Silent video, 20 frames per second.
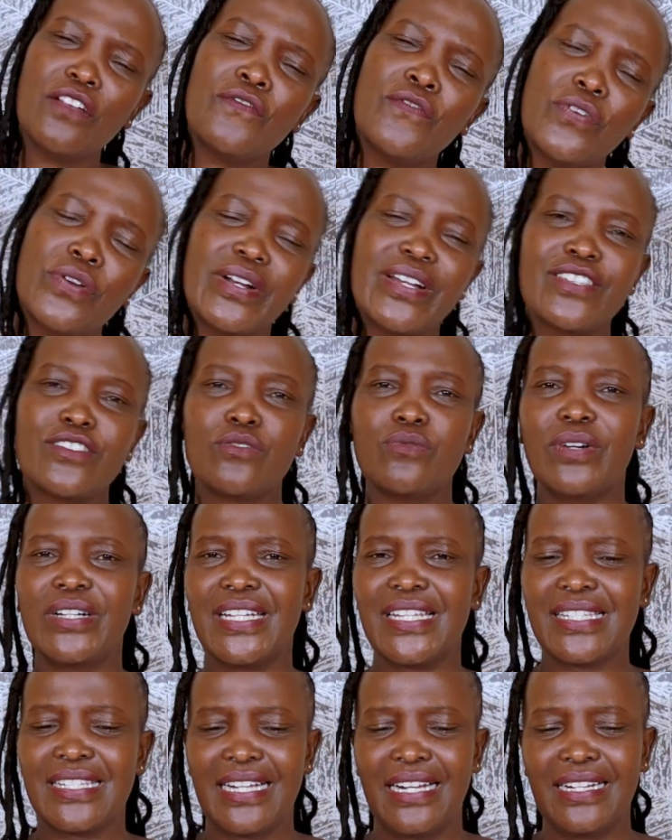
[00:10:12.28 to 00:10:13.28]
for us to
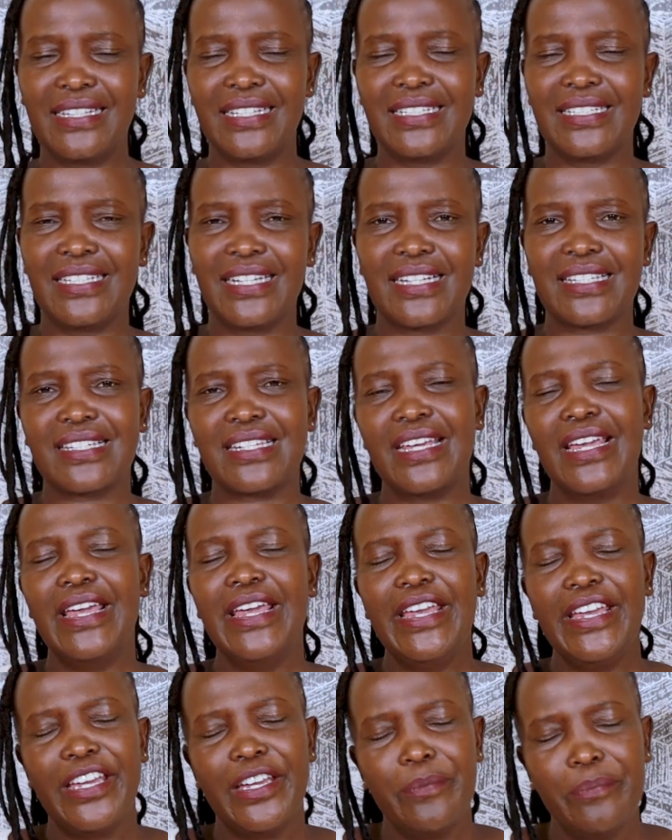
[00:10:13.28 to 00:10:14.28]
understand the text.
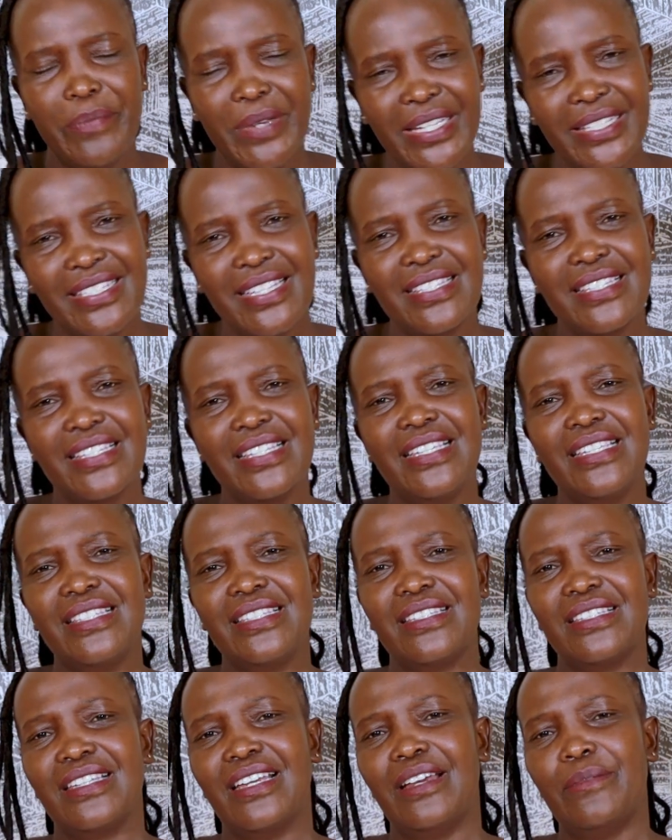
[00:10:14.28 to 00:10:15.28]
It makes
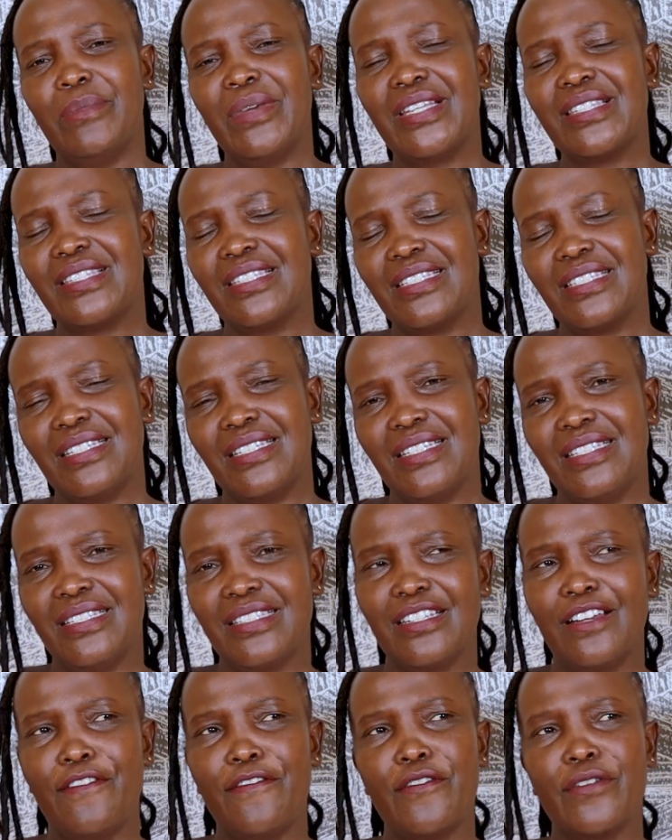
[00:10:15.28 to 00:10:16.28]
it
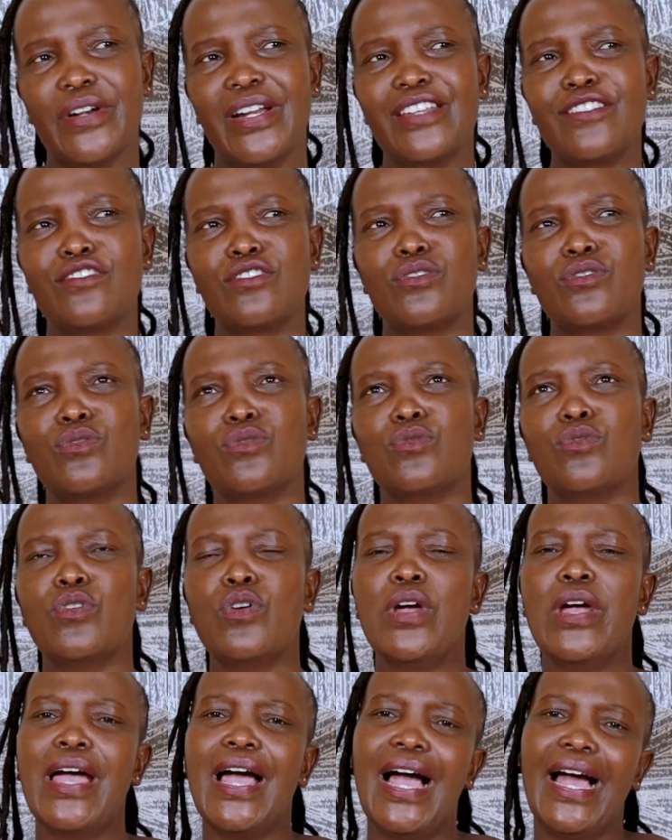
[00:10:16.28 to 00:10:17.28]
easier for us to
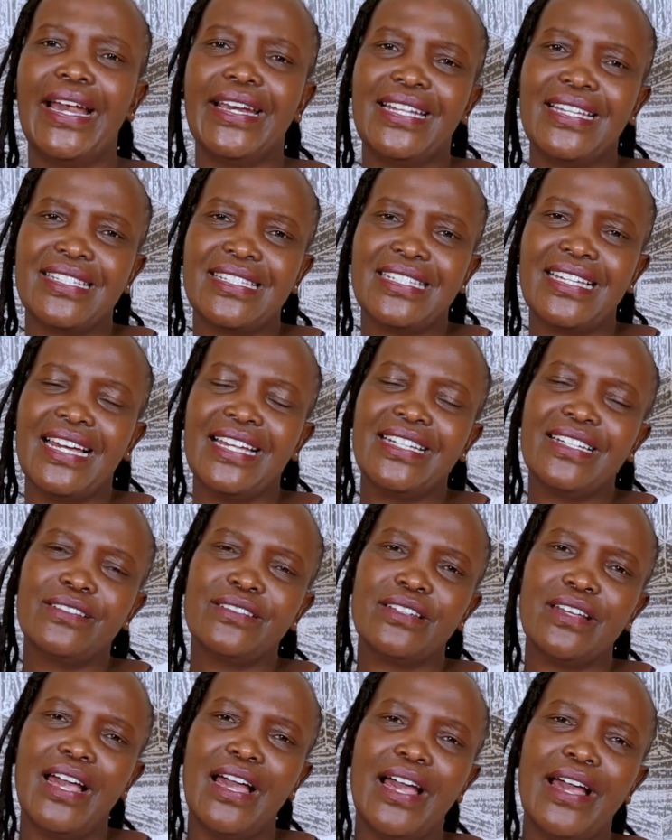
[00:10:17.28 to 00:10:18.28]

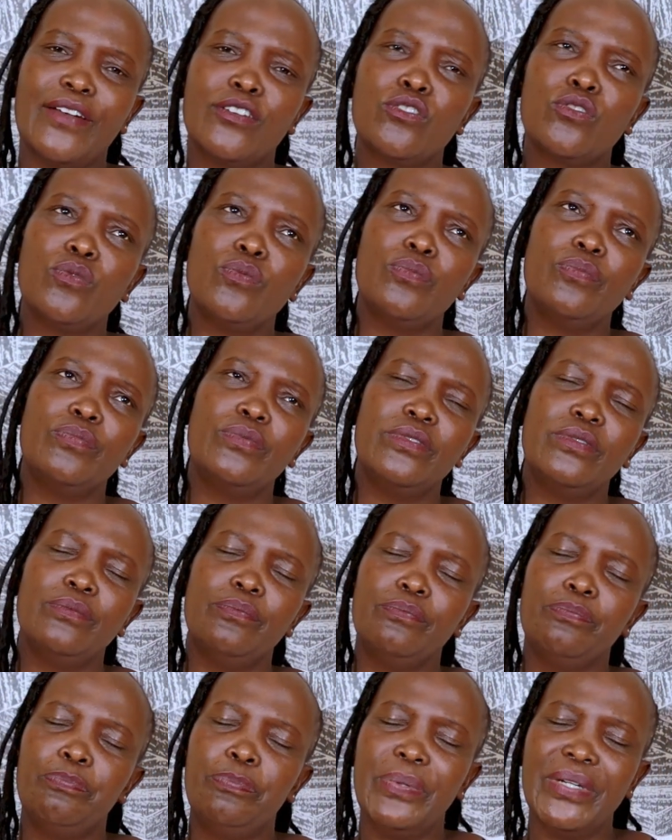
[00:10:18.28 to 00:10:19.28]
understand, to
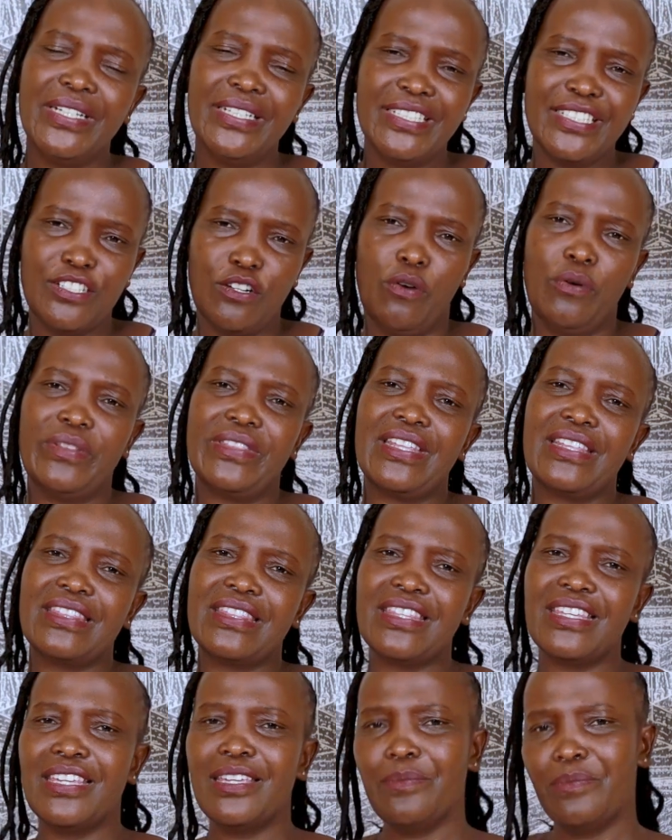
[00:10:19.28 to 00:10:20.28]
build on the
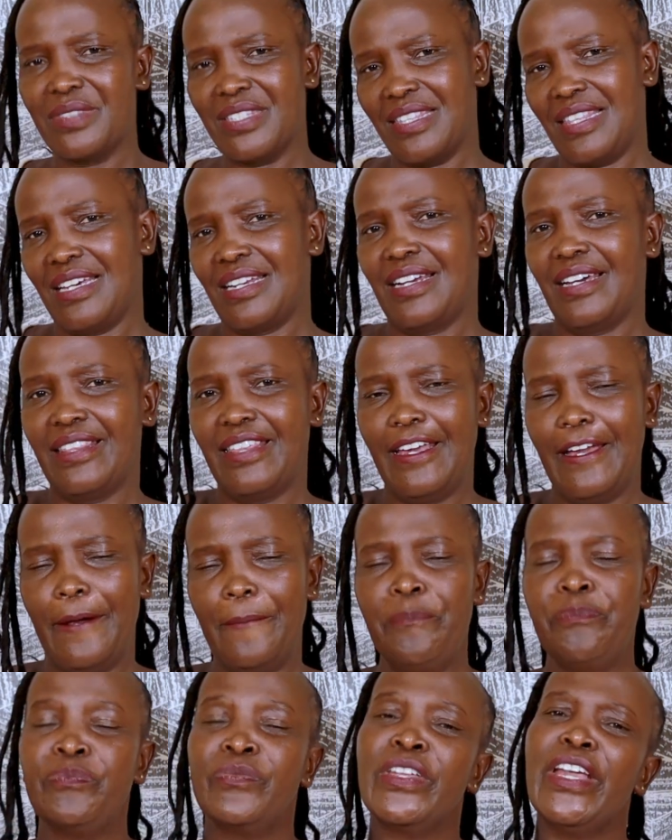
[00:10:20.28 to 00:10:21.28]
themes that are
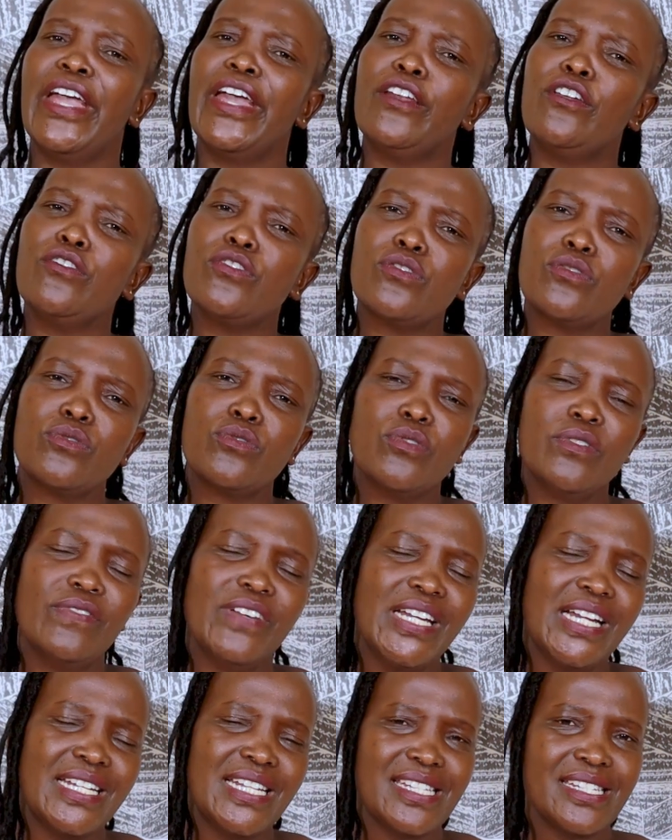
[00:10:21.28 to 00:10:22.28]
there, and also to
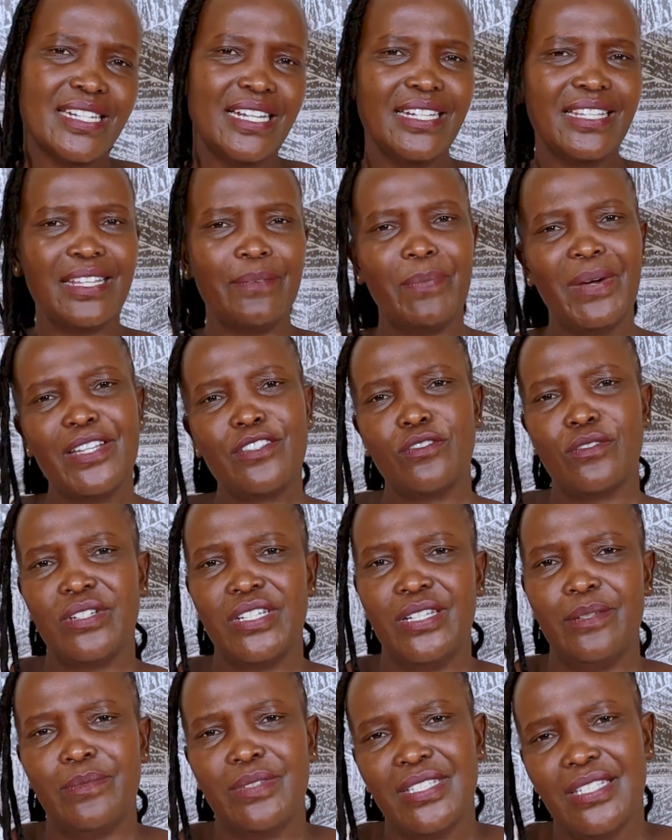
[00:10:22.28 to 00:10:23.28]
even understand the person
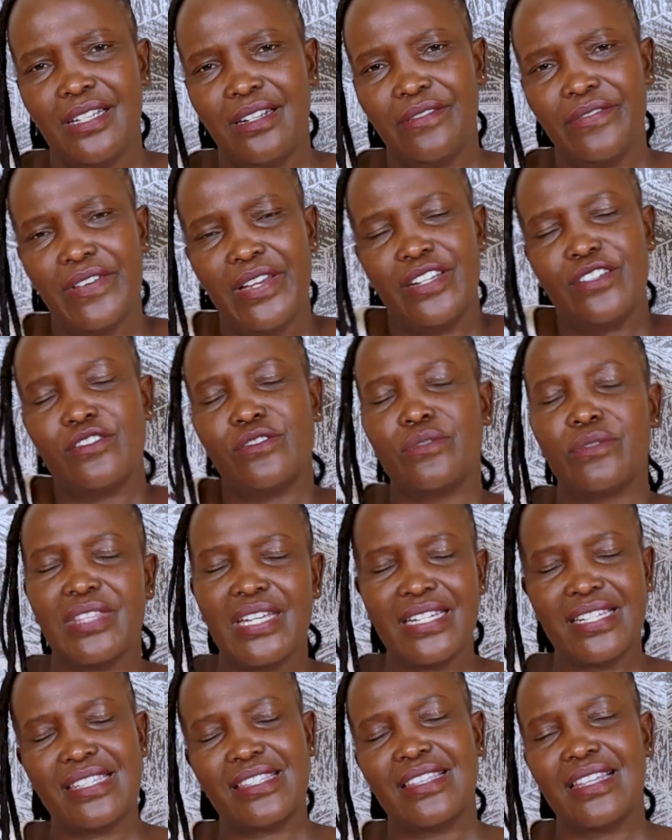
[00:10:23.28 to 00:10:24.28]
himself. And so
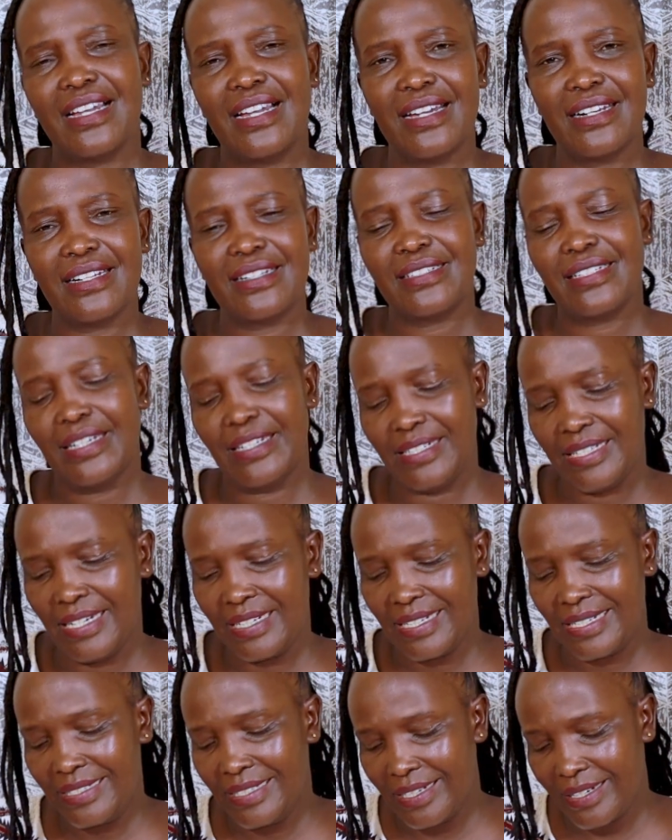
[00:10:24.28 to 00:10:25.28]
that is the character and
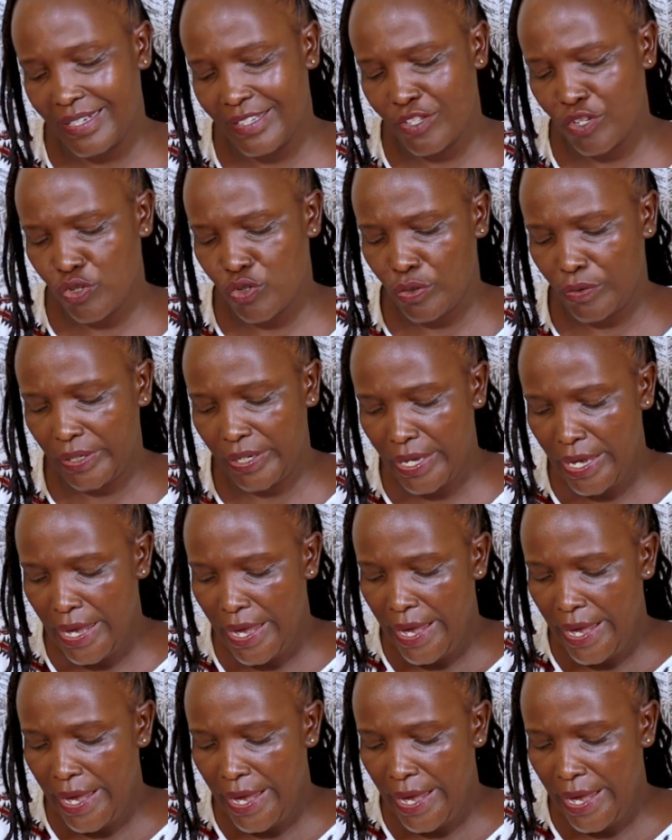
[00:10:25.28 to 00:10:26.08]
characterization.